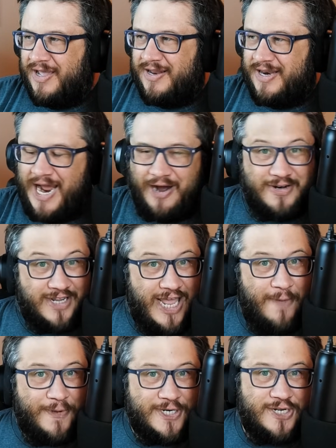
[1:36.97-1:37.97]
Now,
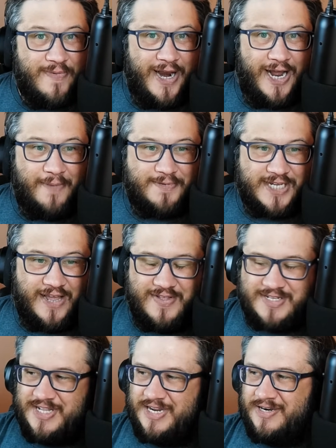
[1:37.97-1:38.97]
keeping 2 mana up to give
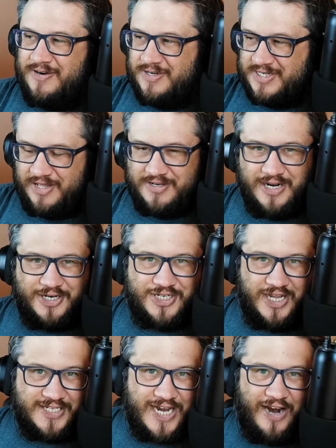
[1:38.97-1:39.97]
this thing Death Touch
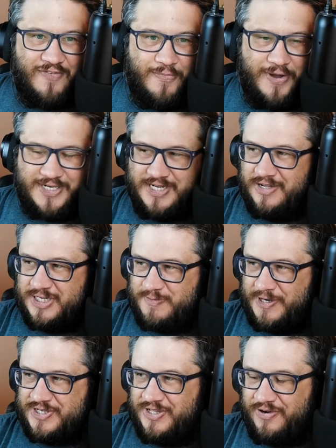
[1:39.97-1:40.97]
is kind of a big deal,
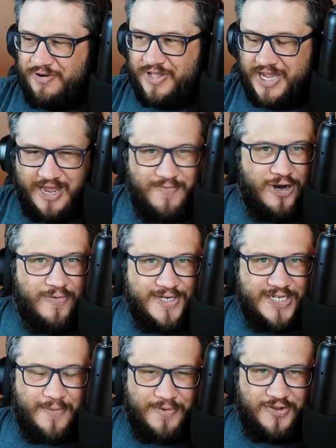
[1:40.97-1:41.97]
especially in the early game. You're going
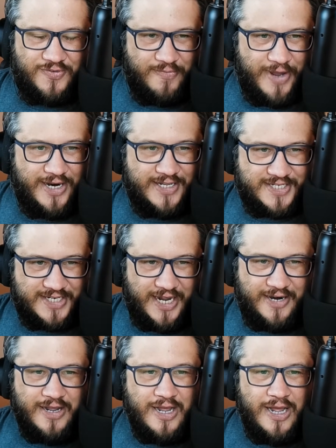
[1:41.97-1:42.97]
to be tapping this for mana
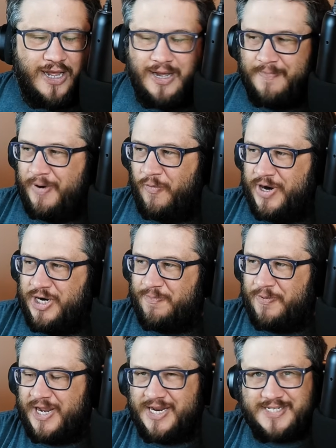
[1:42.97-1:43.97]
instead. But when you're
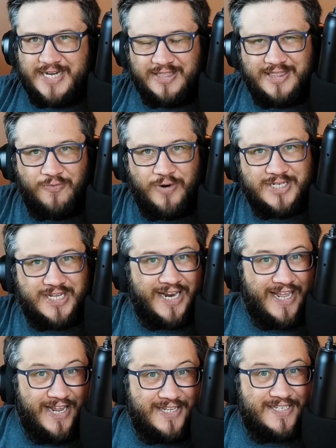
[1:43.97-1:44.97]
playing a deck that runs a lot
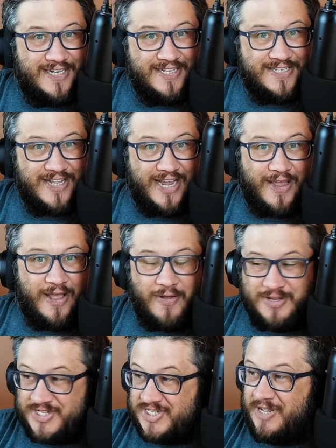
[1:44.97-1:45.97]
of instants, like
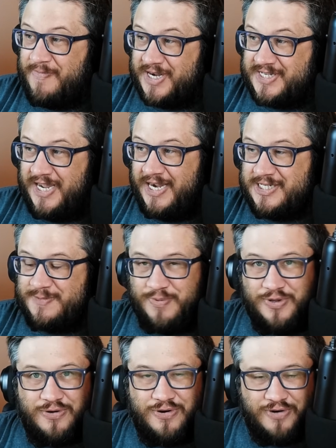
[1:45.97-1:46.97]
Simic decks,
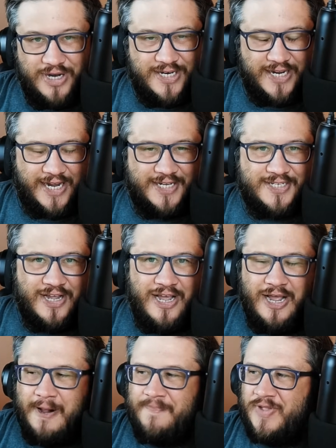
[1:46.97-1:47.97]
blue-green decks,
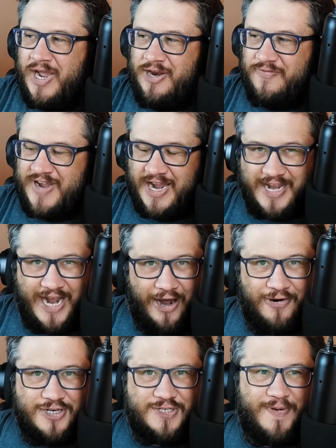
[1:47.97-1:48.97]
and you've got
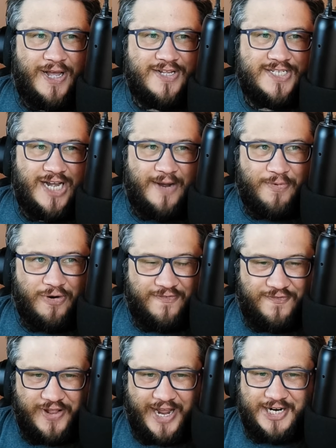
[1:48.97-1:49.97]
counter spells up or
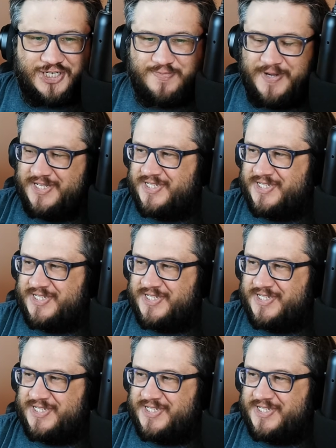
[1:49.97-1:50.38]
flash speed